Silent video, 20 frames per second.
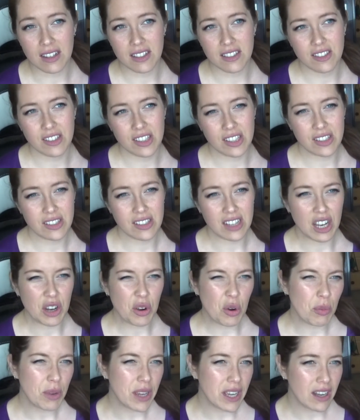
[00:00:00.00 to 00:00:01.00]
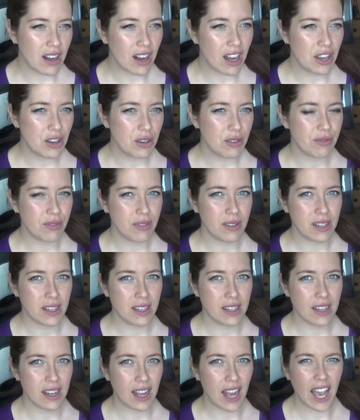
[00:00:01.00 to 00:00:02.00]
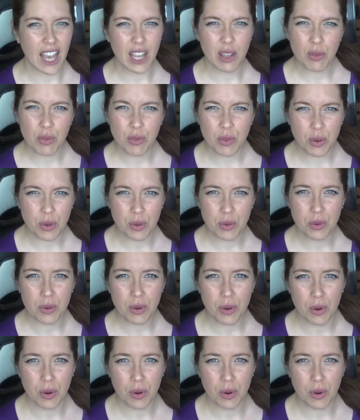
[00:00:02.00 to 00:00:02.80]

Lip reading: just a little bit kind of hateful